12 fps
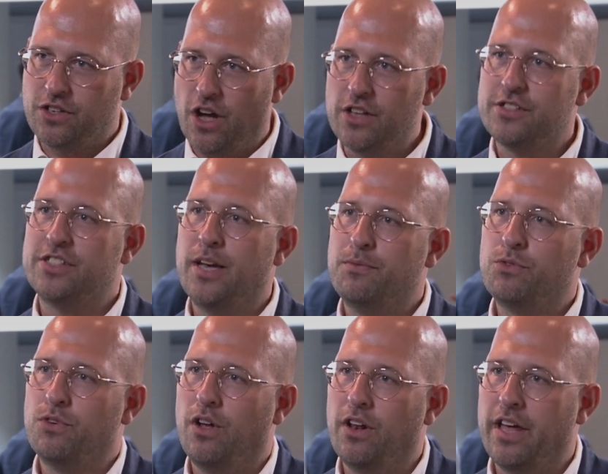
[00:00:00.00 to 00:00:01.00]
concepts
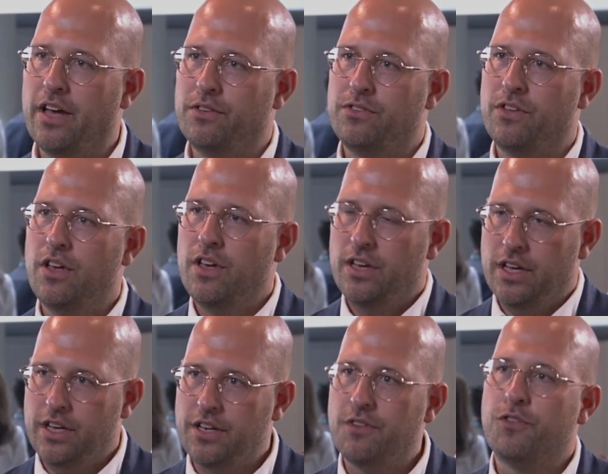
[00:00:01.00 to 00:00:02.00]
rolled out
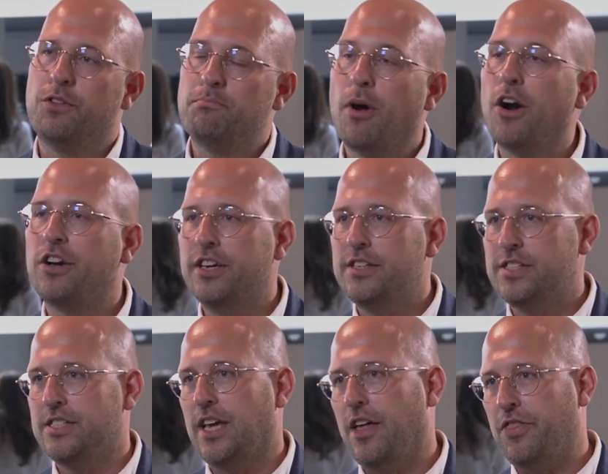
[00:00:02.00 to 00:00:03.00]
in different
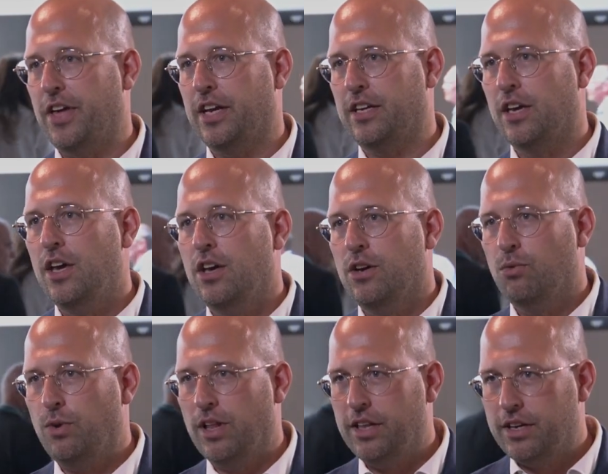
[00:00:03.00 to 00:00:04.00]
markets. I think
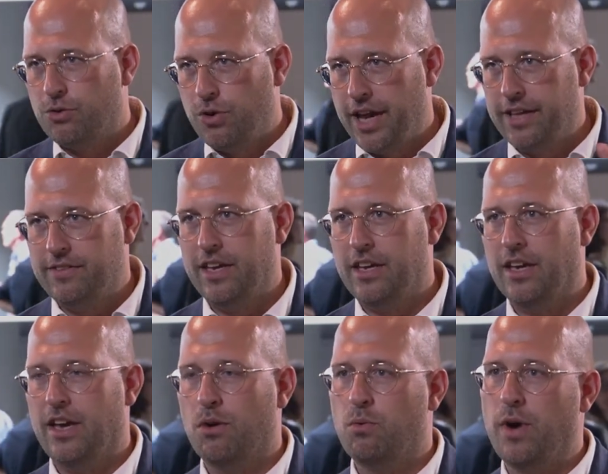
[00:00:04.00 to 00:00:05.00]
really
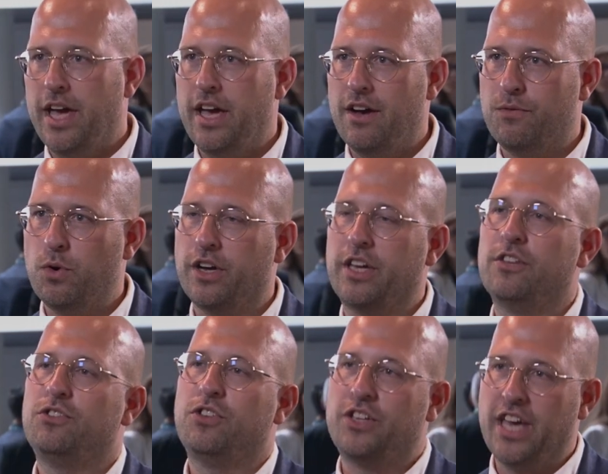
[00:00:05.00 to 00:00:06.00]
creating a way of
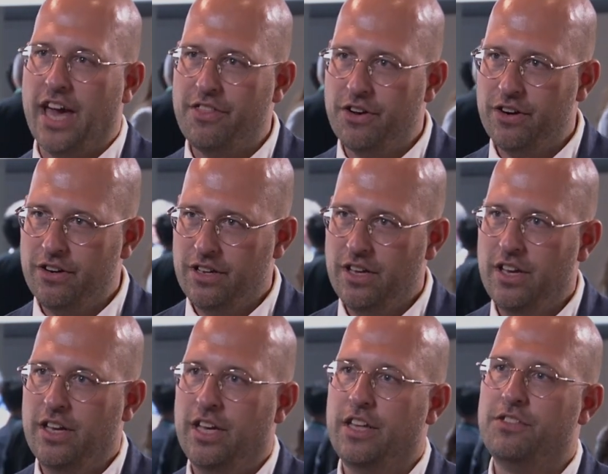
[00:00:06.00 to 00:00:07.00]
working together
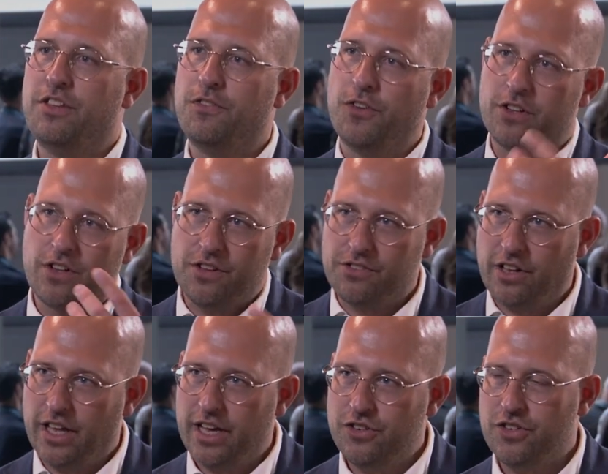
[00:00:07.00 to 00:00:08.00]
in different
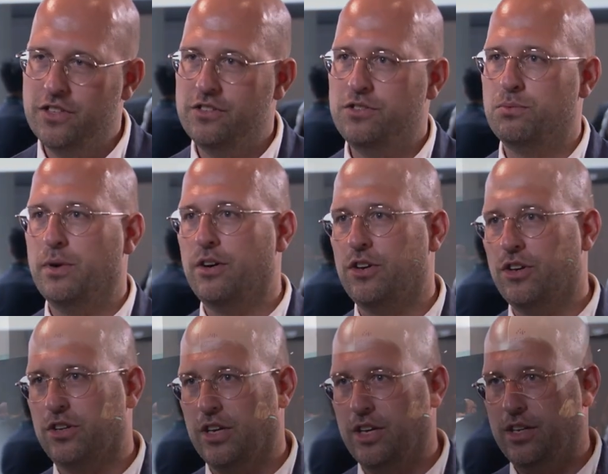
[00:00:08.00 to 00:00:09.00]
constellations where
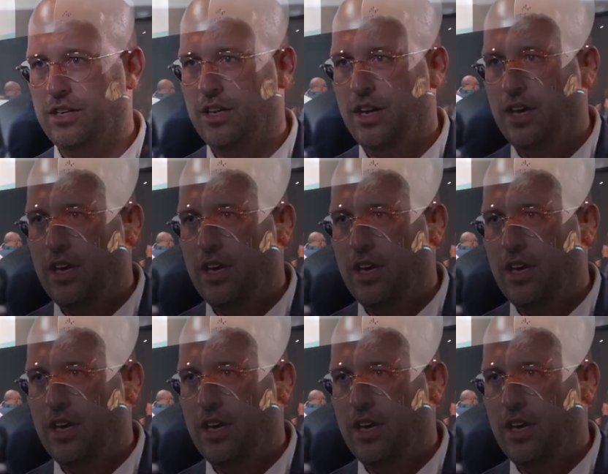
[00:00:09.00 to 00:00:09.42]
you can